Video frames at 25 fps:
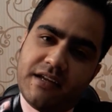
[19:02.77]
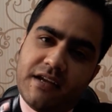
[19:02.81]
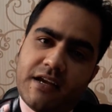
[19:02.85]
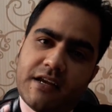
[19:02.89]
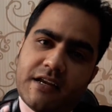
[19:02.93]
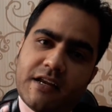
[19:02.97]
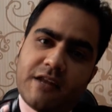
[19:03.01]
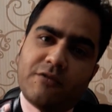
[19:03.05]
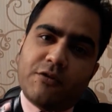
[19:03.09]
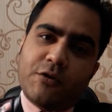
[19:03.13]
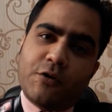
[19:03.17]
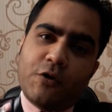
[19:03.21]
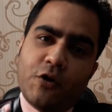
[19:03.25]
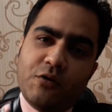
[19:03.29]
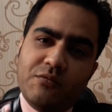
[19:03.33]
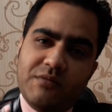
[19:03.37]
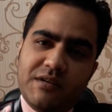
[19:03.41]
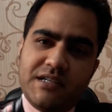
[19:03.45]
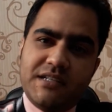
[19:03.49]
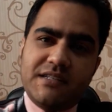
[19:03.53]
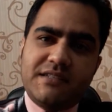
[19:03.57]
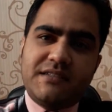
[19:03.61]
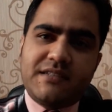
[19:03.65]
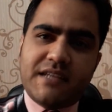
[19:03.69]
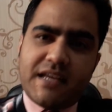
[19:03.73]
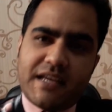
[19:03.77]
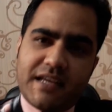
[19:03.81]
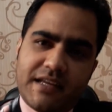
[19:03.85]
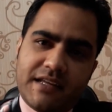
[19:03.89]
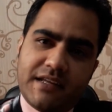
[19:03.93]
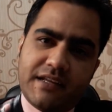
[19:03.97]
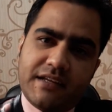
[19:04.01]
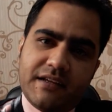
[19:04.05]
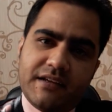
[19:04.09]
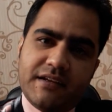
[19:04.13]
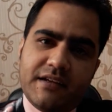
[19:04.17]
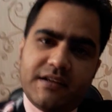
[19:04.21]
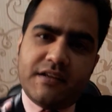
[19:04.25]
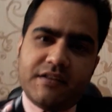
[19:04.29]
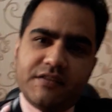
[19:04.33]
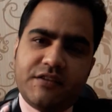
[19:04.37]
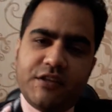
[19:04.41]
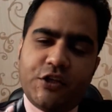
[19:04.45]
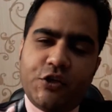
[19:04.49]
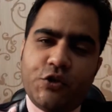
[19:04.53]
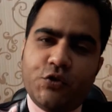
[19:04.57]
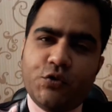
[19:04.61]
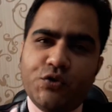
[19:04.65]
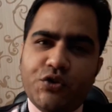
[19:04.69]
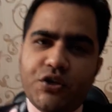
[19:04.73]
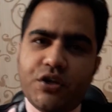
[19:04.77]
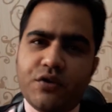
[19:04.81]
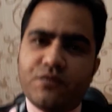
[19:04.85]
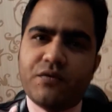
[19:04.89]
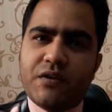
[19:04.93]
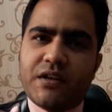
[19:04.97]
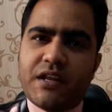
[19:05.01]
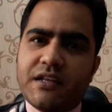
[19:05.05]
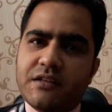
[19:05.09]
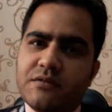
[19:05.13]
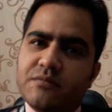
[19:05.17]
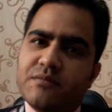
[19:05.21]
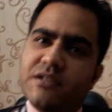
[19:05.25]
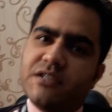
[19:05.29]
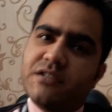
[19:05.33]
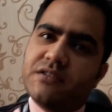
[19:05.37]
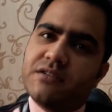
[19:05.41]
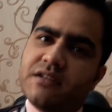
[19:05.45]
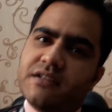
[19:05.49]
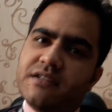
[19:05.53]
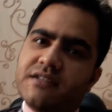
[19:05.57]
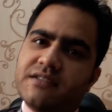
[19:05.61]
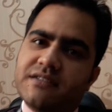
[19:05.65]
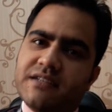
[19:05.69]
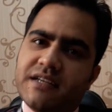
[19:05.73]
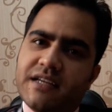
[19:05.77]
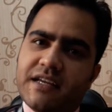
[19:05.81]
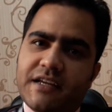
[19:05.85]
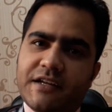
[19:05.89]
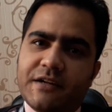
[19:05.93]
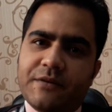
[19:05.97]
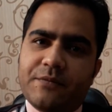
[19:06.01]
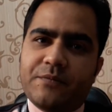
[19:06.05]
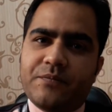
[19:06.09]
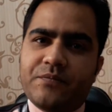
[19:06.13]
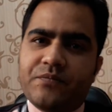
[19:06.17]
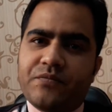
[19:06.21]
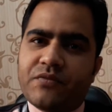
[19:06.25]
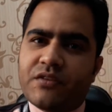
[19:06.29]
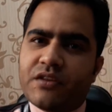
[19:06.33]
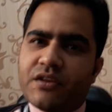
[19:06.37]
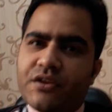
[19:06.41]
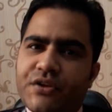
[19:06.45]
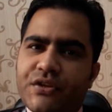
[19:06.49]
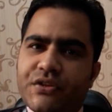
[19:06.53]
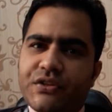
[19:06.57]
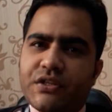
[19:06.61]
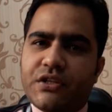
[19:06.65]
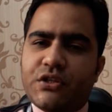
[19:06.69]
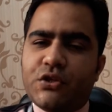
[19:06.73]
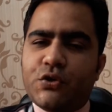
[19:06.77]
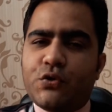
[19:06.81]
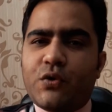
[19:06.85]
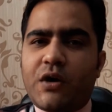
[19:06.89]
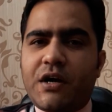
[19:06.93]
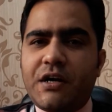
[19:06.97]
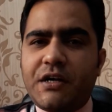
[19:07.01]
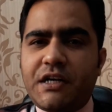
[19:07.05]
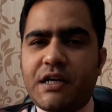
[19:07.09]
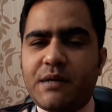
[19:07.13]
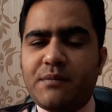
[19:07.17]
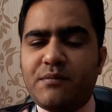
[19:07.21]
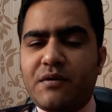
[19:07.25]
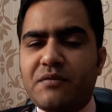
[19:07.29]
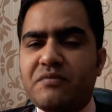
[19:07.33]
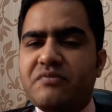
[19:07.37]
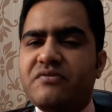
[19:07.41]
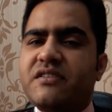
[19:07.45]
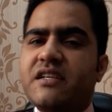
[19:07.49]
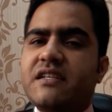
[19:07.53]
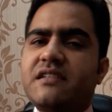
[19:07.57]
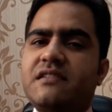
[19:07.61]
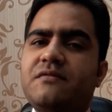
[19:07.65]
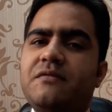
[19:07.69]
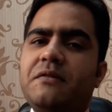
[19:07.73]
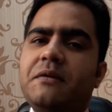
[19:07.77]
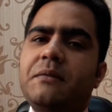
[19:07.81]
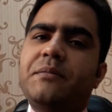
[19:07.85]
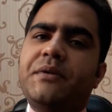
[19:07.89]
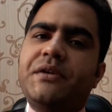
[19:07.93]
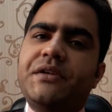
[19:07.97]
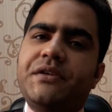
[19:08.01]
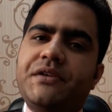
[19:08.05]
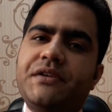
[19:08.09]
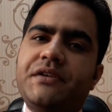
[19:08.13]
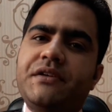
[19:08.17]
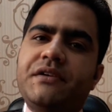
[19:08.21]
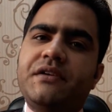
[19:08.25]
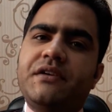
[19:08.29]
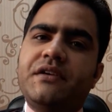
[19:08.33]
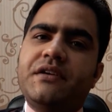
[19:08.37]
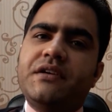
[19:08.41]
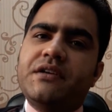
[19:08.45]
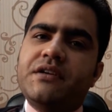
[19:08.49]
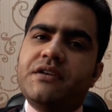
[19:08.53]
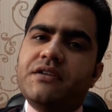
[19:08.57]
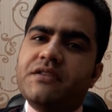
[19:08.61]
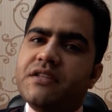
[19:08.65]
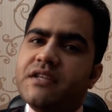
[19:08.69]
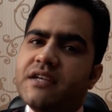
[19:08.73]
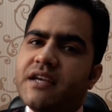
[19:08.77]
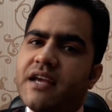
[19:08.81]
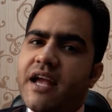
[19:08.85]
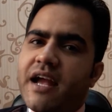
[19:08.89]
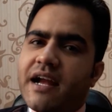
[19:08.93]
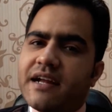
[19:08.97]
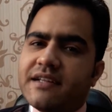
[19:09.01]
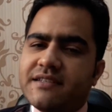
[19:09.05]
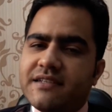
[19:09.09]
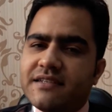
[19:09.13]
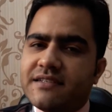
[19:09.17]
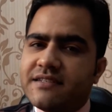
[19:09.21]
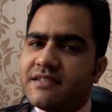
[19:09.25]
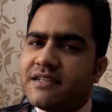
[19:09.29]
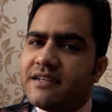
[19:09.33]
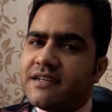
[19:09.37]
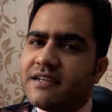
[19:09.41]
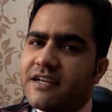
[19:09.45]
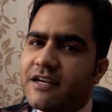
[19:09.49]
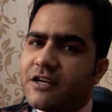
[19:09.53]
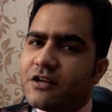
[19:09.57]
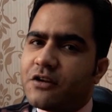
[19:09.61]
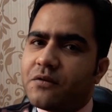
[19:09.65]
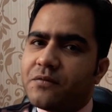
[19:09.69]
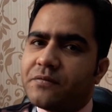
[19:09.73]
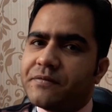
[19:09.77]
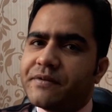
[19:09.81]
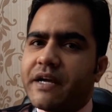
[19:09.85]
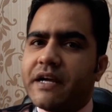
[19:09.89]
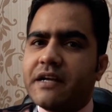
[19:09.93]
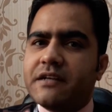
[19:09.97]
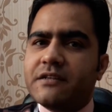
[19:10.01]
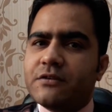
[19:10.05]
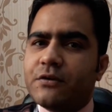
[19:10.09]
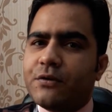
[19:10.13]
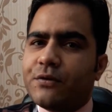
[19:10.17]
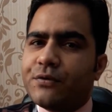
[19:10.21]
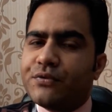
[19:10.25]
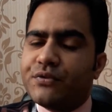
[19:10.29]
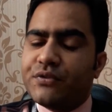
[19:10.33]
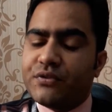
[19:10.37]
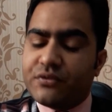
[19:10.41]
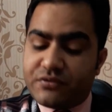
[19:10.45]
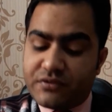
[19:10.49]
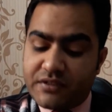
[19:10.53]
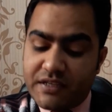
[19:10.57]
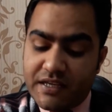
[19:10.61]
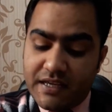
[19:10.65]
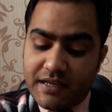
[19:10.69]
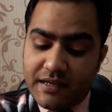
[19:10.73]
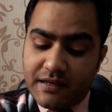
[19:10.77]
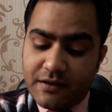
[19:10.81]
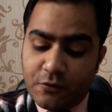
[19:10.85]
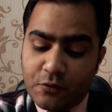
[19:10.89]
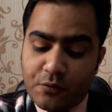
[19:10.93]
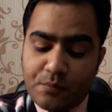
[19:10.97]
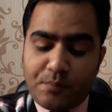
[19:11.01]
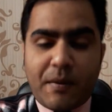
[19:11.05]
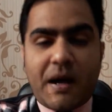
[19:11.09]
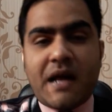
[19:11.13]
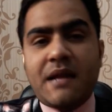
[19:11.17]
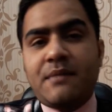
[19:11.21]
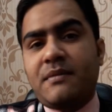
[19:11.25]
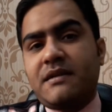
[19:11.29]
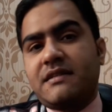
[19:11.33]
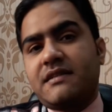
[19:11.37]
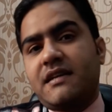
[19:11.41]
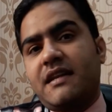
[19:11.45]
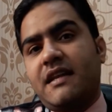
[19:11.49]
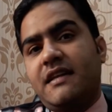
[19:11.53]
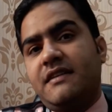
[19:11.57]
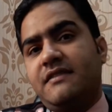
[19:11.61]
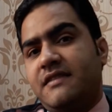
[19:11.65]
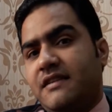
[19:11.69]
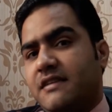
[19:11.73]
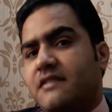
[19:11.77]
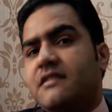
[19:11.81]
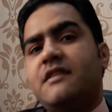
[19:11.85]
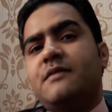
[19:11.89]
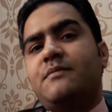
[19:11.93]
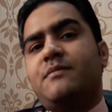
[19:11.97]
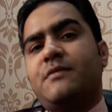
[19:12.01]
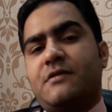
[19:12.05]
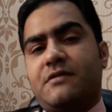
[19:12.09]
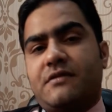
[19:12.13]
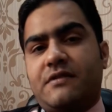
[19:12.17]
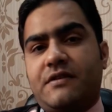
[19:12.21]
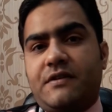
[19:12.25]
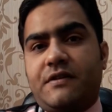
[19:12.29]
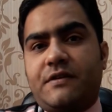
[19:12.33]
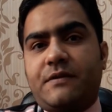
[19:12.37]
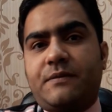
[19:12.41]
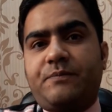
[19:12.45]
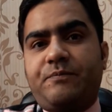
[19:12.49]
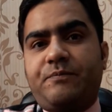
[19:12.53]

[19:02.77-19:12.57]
Now the government is saying, the Union Finance Minister is saying that the quantum of cess will be the existing rate of tax on, say, on pan masala is 60%.